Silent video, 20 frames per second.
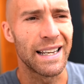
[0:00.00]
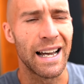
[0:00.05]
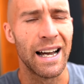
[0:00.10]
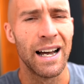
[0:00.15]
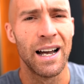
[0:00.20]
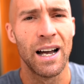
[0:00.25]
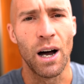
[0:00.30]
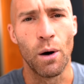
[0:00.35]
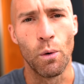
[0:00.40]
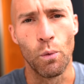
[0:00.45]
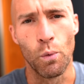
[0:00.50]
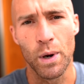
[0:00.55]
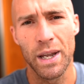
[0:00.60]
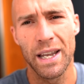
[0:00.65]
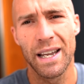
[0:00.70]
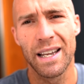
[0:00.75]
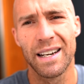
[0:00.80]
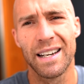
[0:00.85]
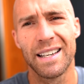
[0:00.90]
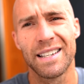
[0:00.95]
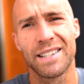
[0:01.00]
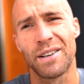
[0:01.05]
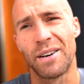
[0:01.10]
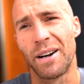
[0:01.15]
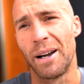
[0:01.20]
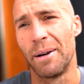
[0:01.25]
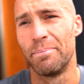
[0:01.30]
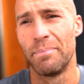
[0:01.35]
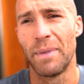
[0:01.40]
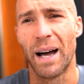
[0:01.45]
a weakness
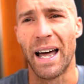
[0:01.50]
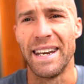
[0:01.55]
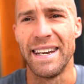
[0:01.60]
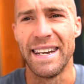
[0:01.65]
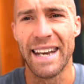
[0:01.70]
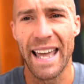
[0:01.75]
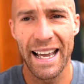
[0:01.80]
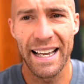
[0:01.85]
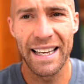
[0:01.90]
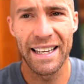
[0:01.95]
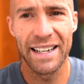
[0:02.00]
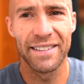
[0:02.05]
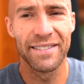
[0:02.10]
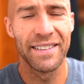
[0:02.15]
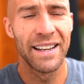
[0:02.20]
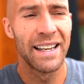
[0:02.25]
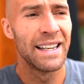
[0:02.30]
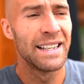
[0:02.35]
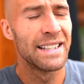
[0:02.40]
or a negative.